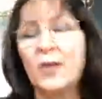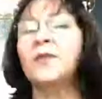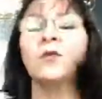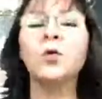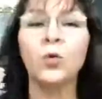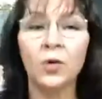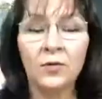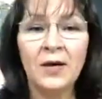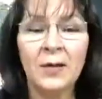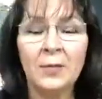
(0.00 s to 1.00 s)
at the core
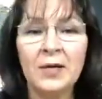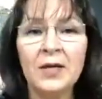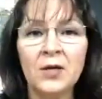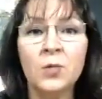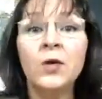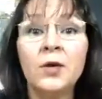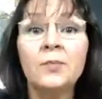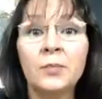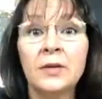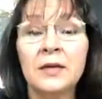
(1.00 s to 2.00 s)
of our being we
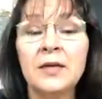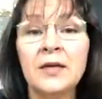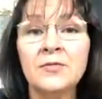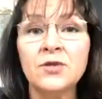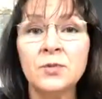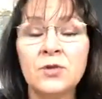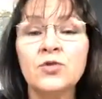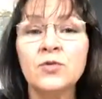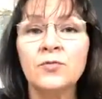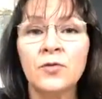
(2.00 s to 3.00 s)
believe to be
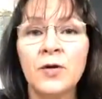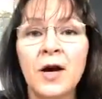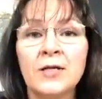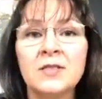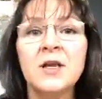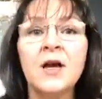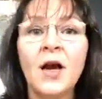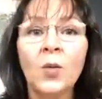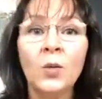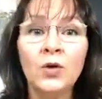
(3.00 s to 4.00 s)
true for us.
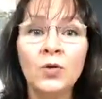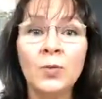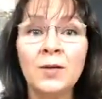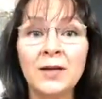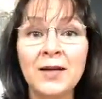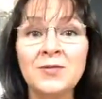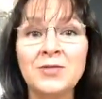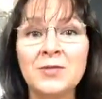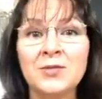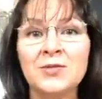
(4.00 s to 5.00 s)
And when you believe
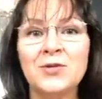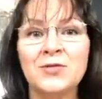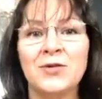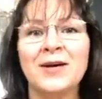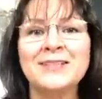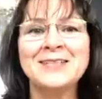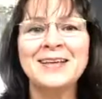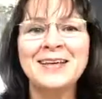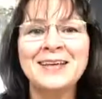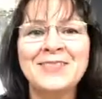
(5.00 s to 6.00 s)
to be true for us,
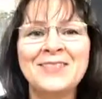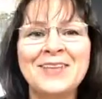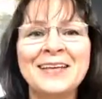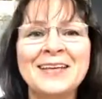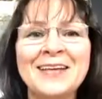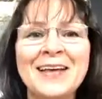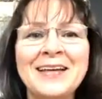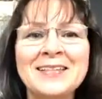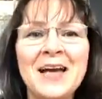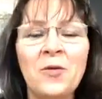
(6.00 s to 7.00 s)
Kimberly,
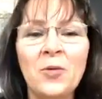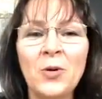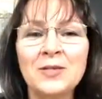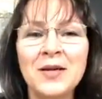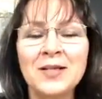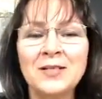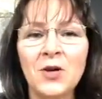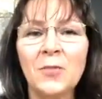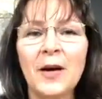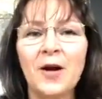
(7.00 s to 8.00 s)
yes, our words are
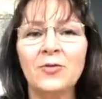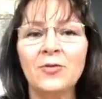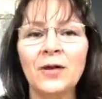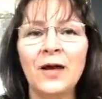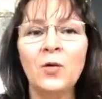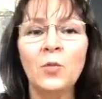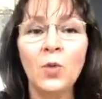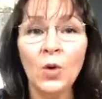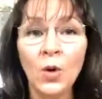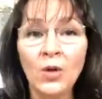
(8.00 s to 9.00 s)
so powerful. Our
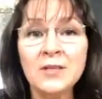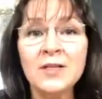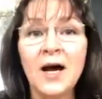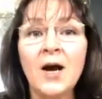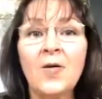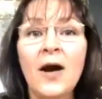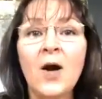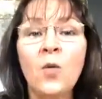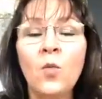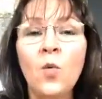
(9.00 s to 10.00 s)
words are
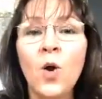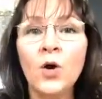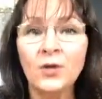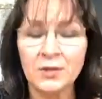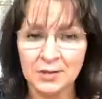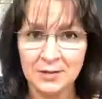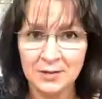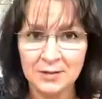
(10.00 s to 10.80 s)
our wand.